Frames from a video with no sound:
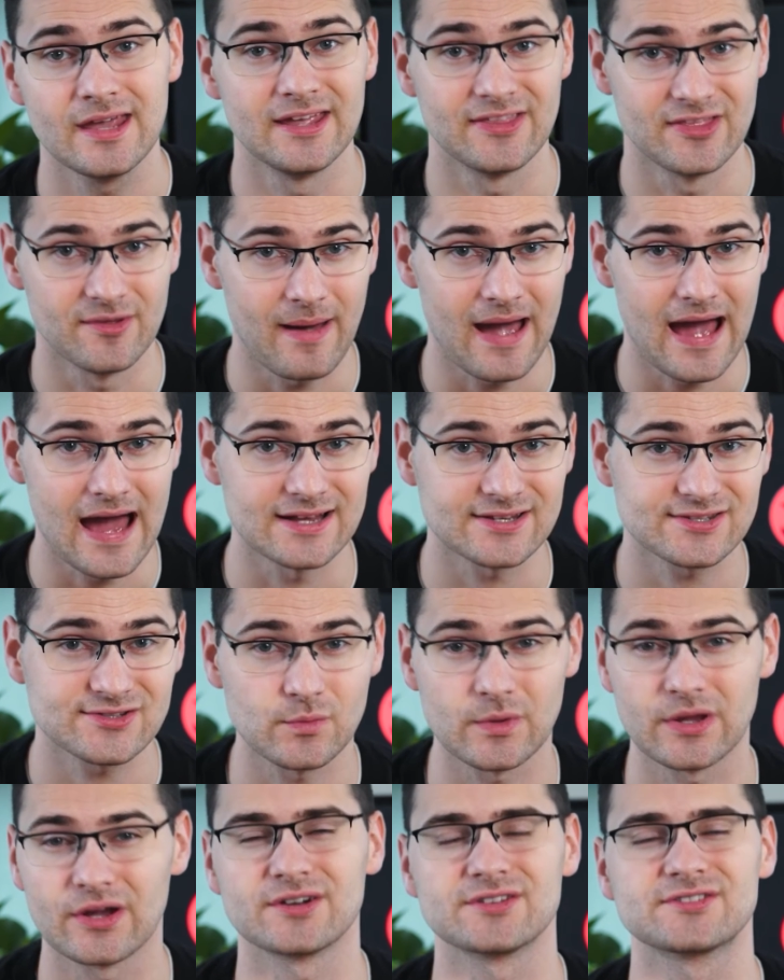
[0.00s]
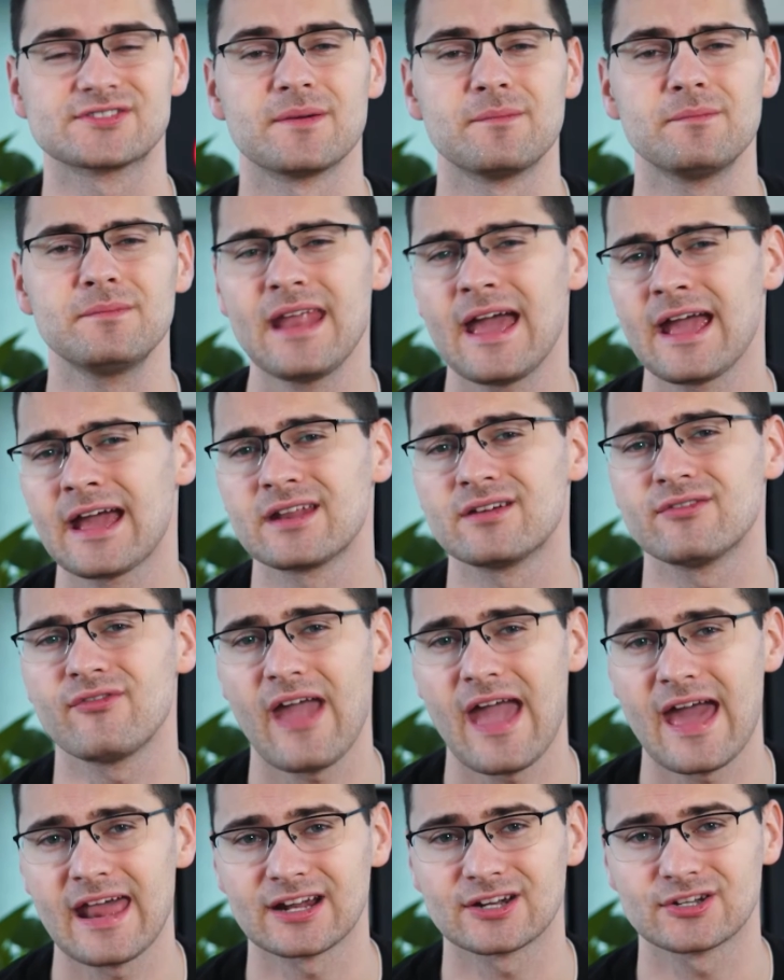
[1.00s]
In the past, we heard some negative
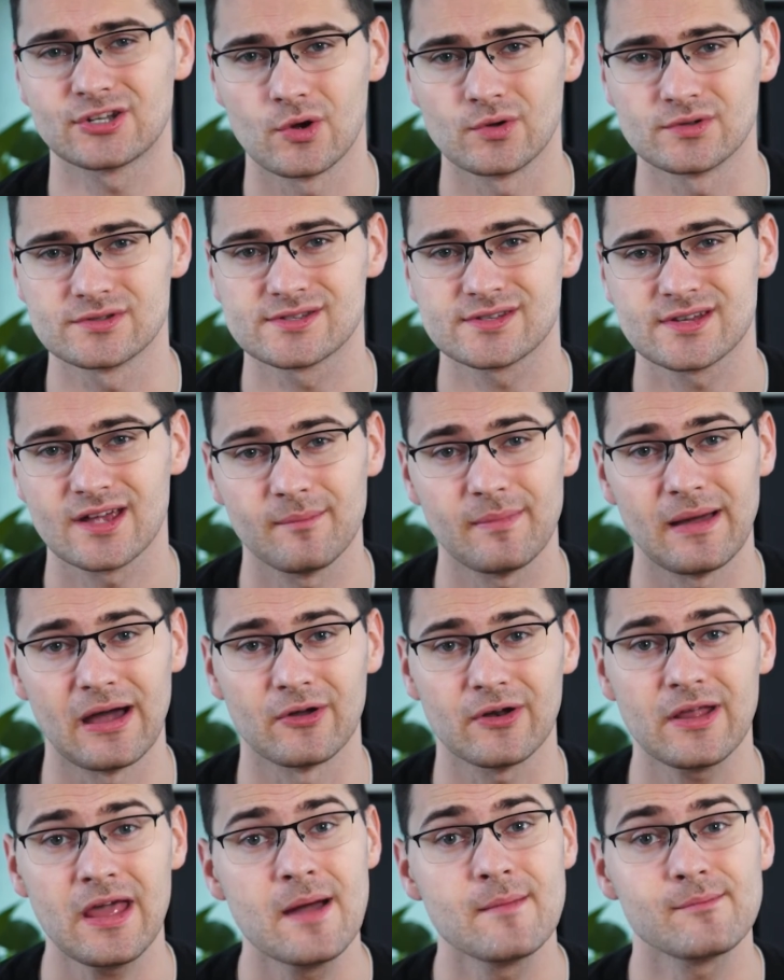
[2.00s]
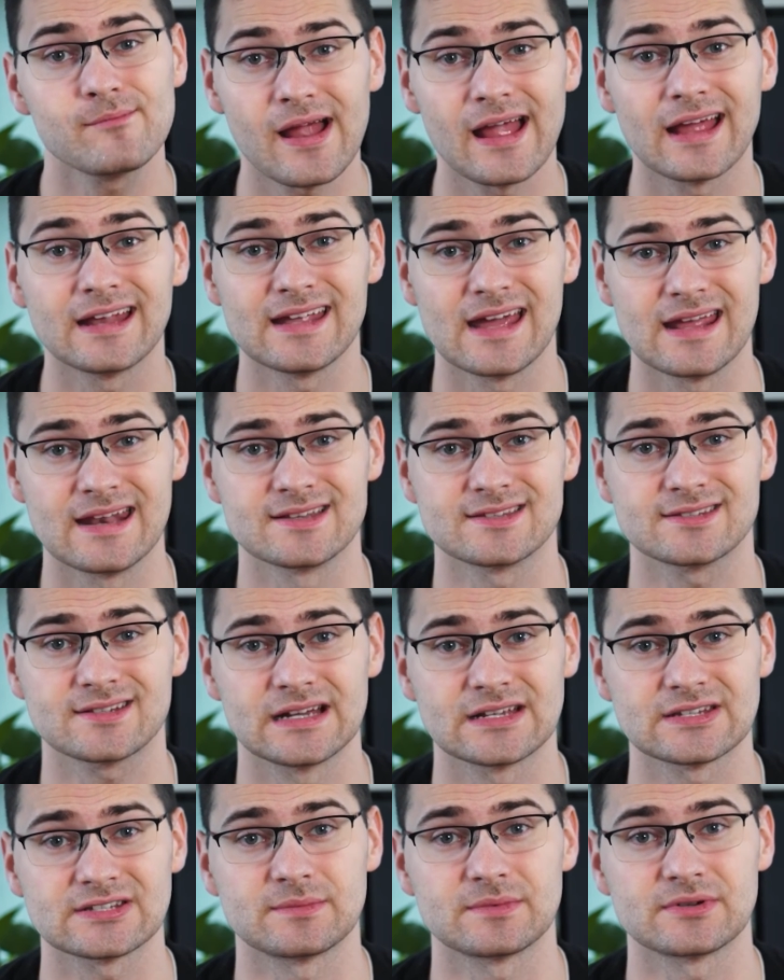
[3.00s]
anecdotes about Bright Data's
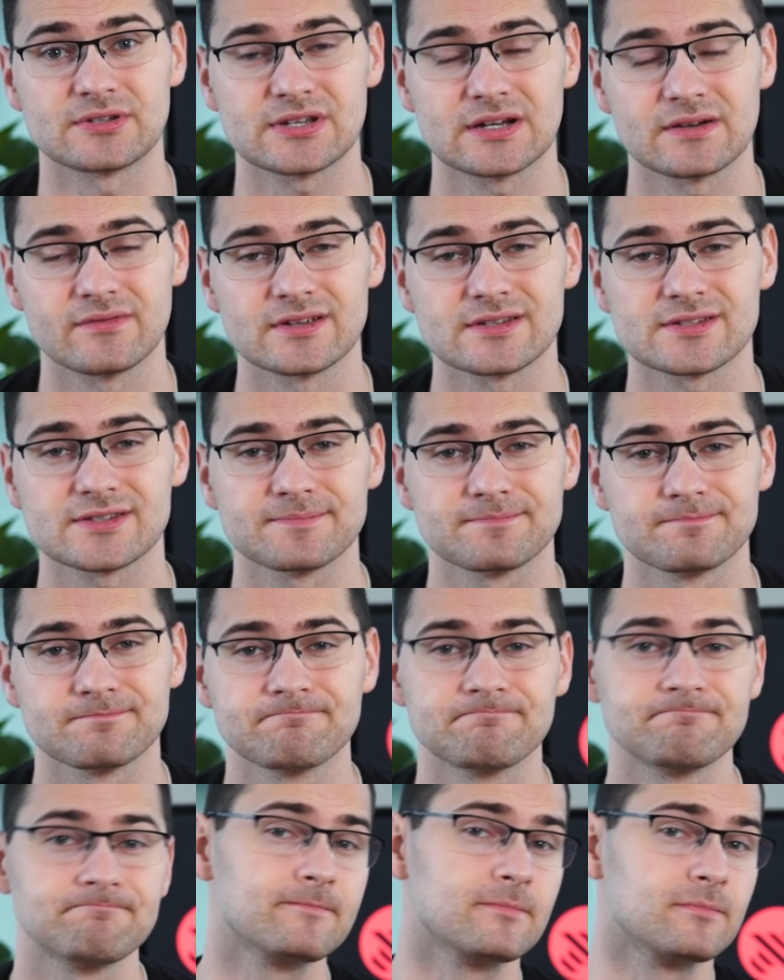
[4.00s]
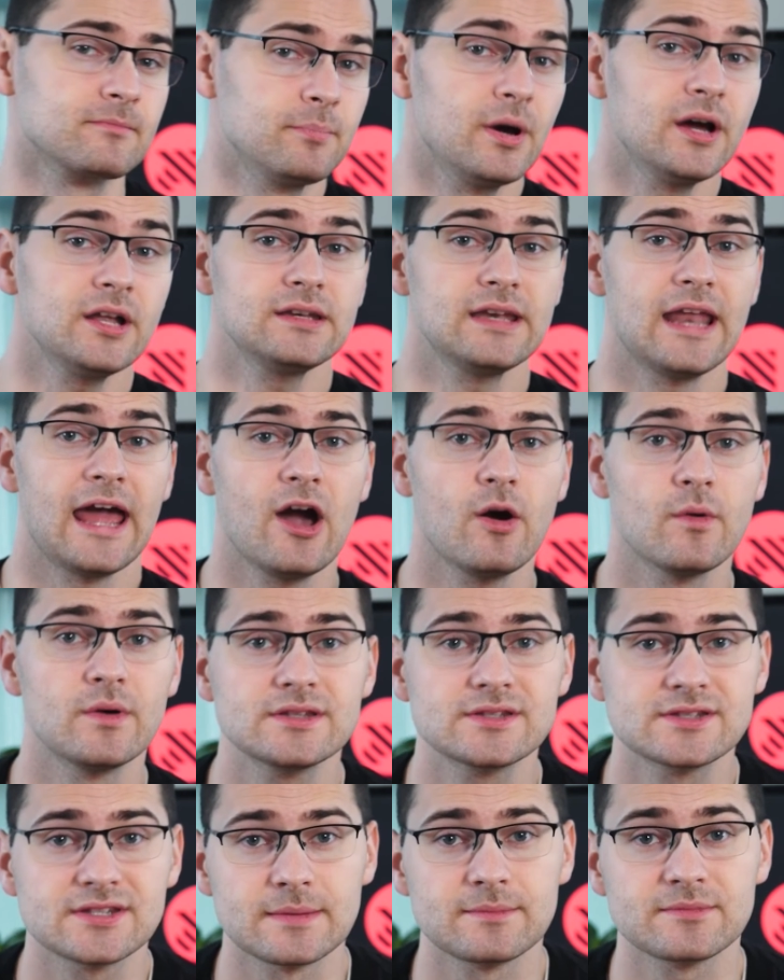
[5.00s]
customer service but now
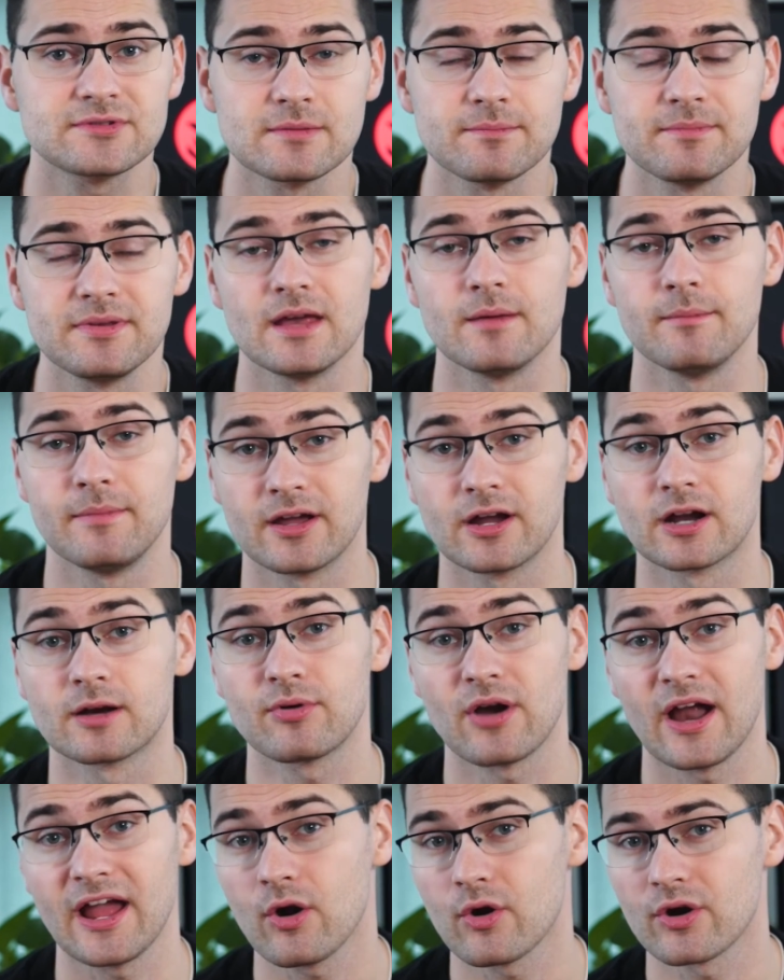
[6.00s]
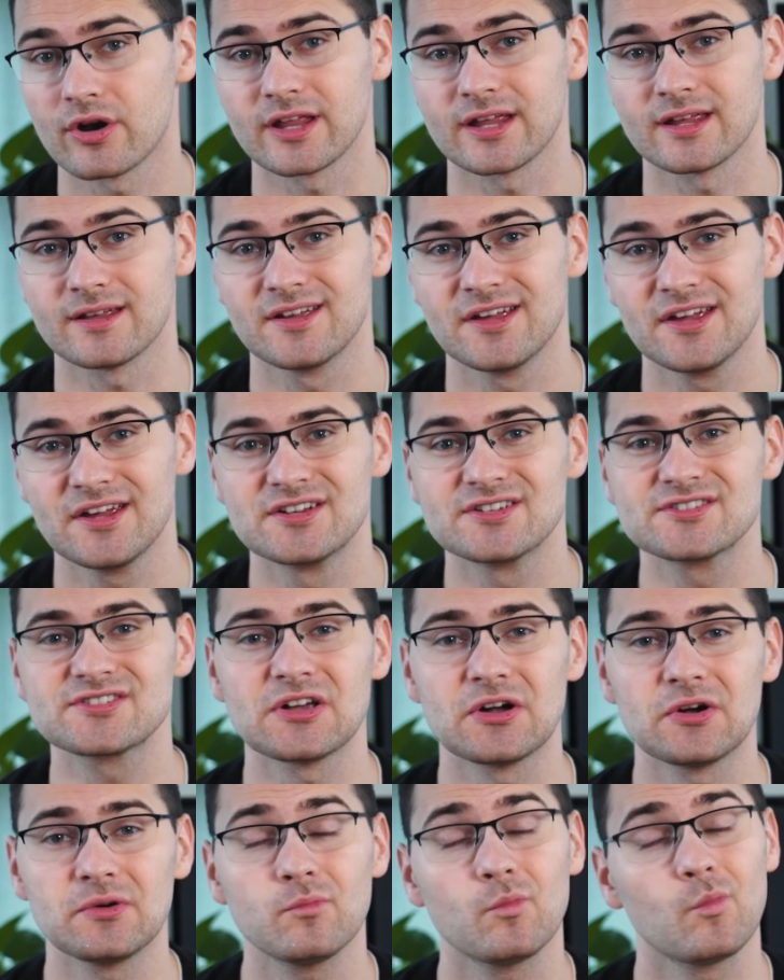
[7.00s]
it seems to be a bigger priority,
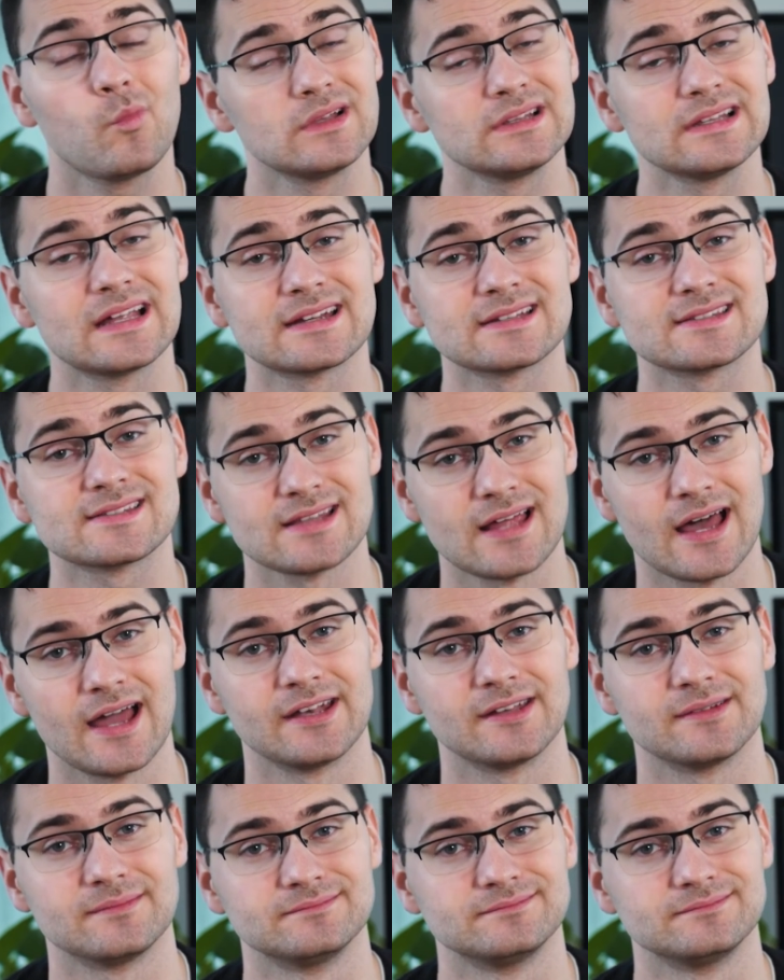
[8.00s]
so we'll let it slide.